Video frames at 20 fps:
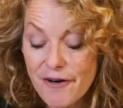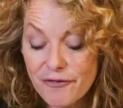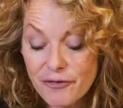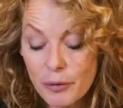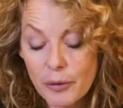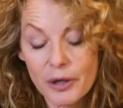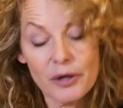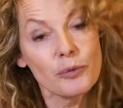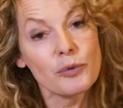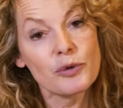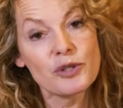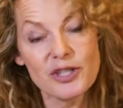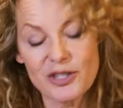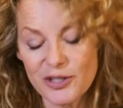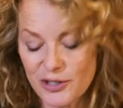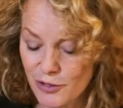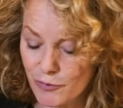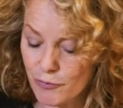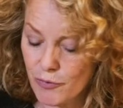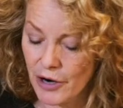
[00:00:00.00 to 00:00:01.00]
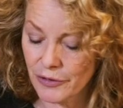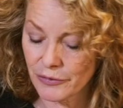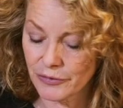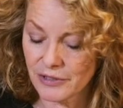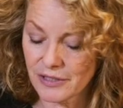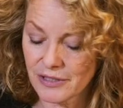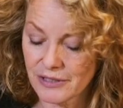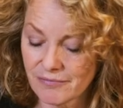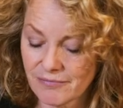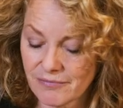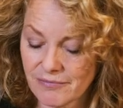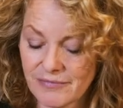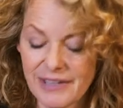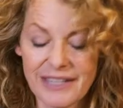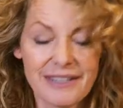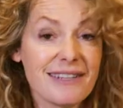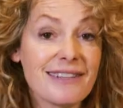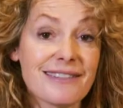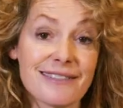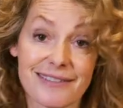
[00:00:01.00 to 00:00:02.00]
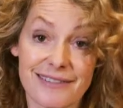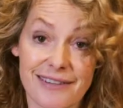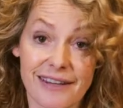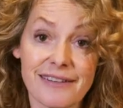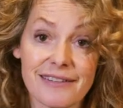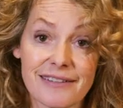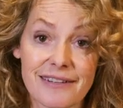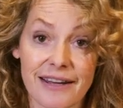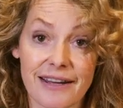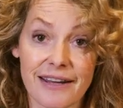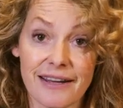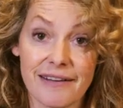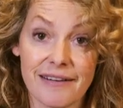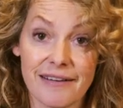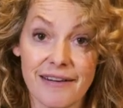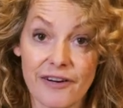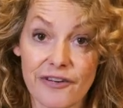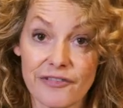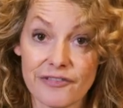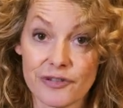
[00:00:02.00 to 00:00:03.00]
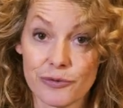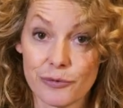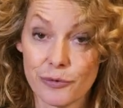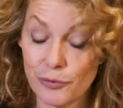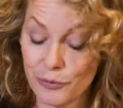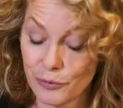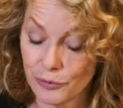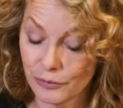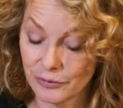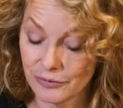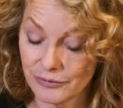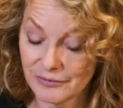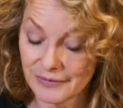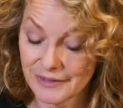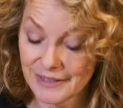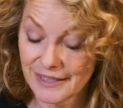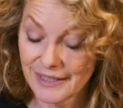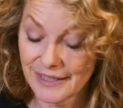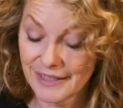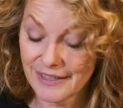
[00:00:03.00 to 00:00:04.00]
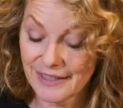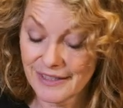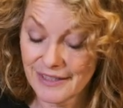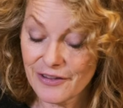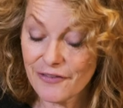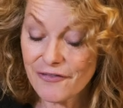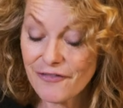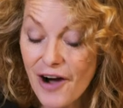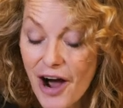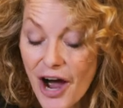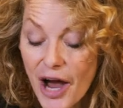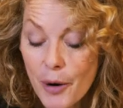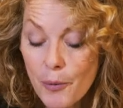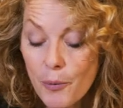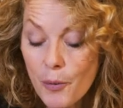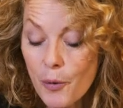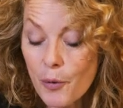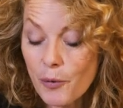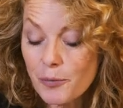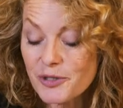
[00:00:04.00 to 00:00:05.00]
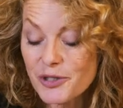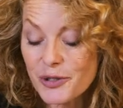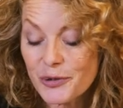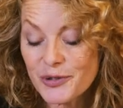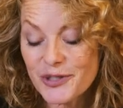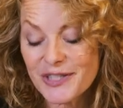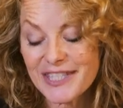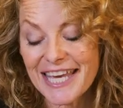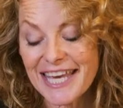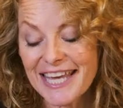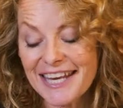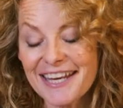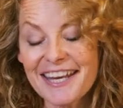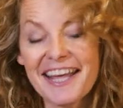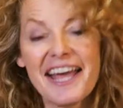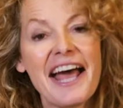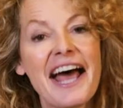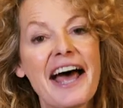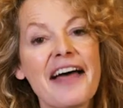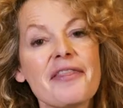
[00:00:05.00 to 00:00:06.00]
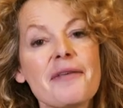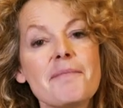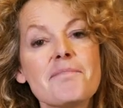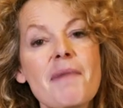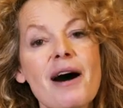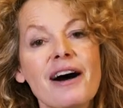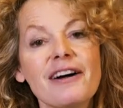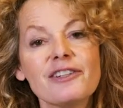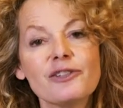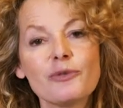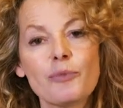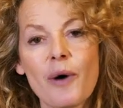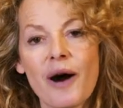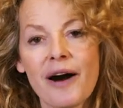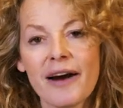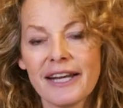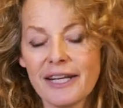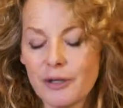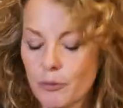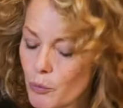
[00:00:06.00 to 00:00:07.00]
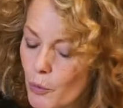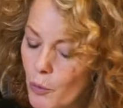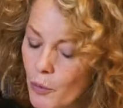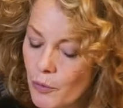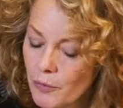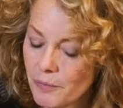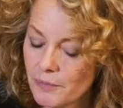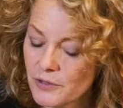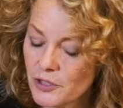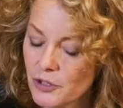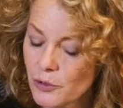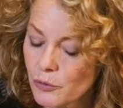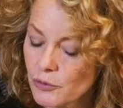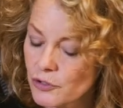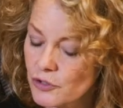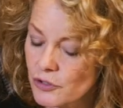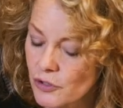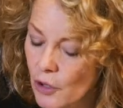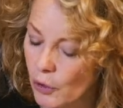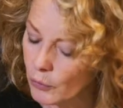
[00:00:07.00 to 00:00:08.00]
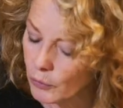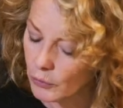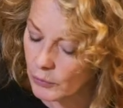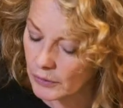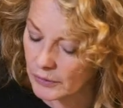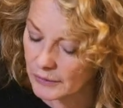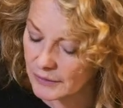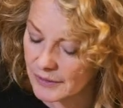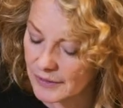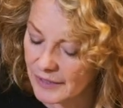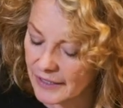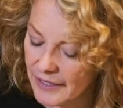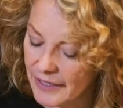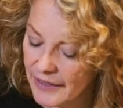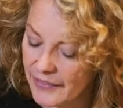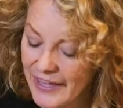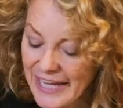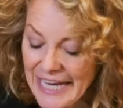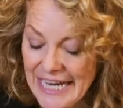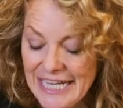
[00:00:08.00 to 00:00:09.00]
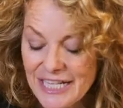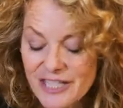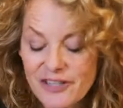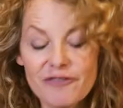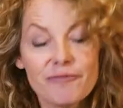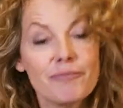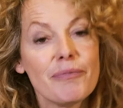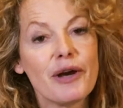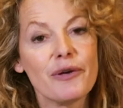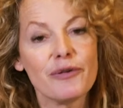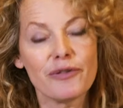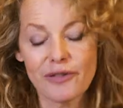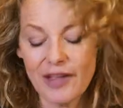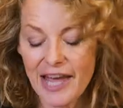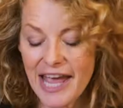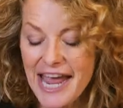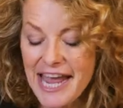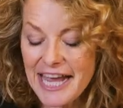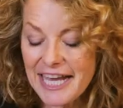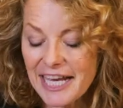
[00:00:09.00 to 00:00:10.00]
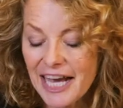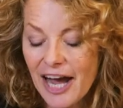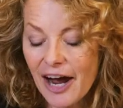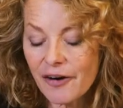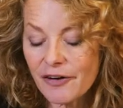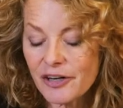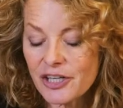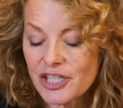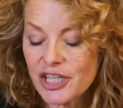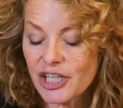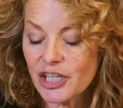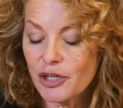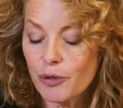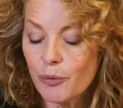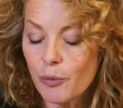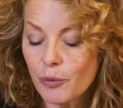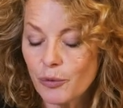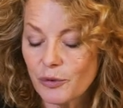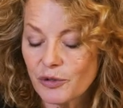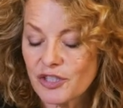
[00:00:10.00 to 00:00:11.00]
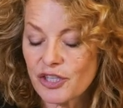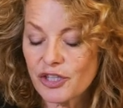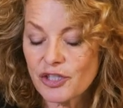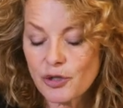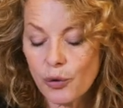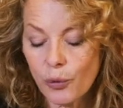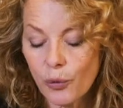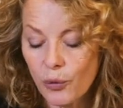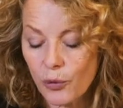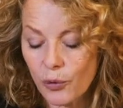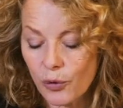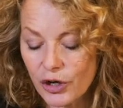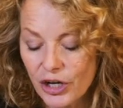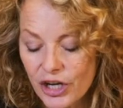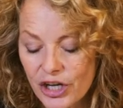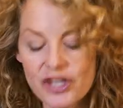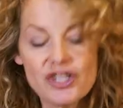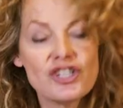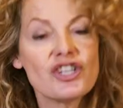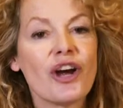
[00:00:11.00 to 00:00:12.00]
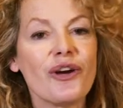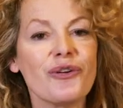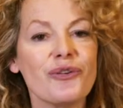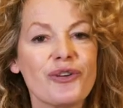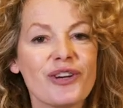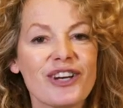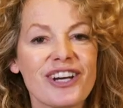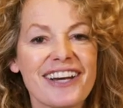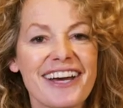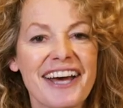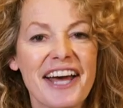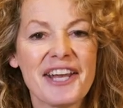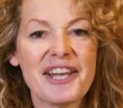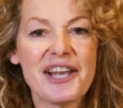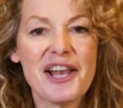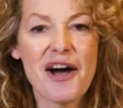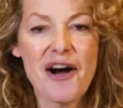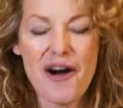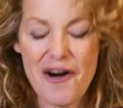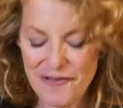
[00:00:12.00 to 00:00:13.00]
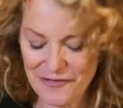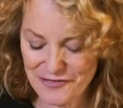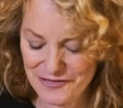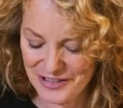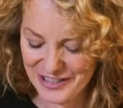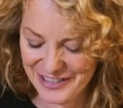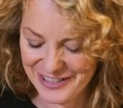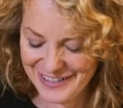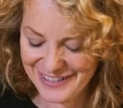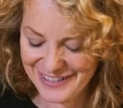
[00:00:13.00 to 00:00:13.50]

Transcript: everyone orders the roast. It is Sunday, after all. The fire warms your skin and the mulled wine warms your soul. The heat of both encouraging you all to talk, joke and laugh.